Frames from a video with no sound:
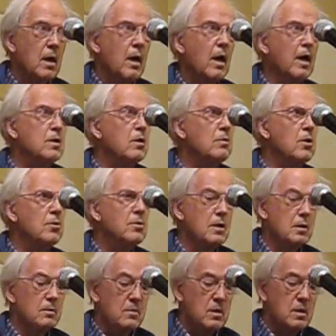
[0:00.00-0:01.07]
I know
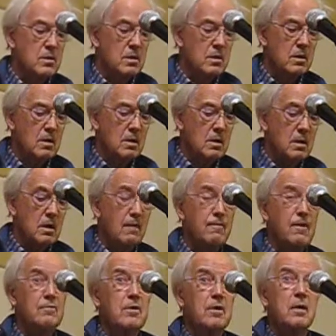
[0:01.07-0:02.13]
nothing of this, if
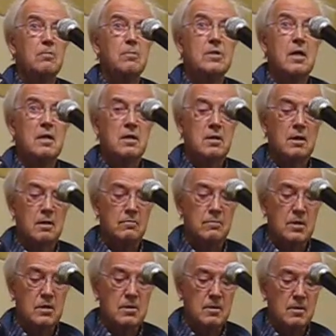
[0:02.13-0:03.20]
ever there was anything of
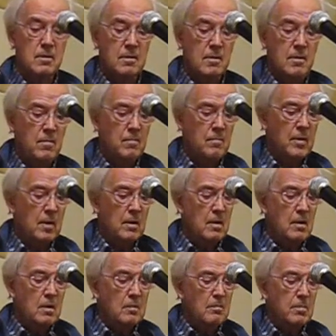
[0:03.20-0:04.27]
this.
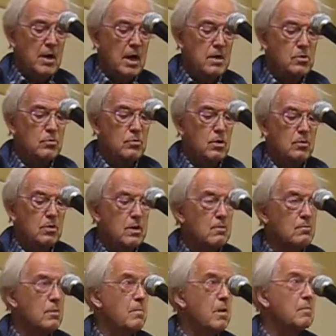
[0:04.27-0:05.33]
But I do know that he
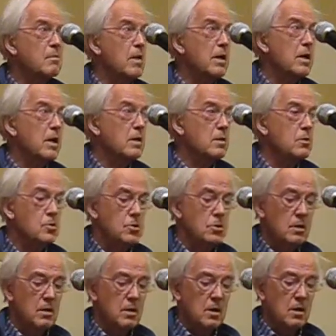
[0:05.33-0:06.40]
was about my age,
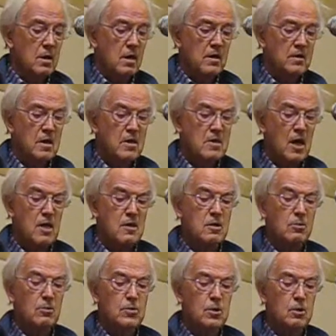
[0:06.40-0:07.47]
and that his eyes
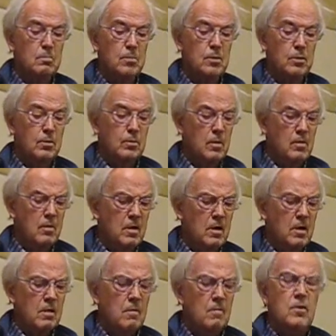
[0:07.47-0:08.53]
looked so blue,
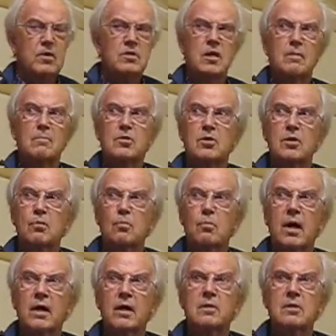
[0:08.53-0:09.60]
seemed so
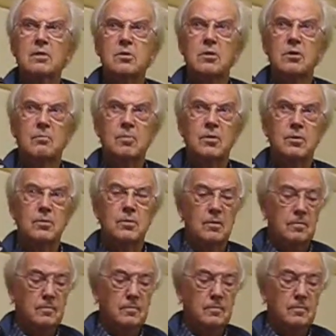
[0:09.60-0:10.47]
wide and so blue.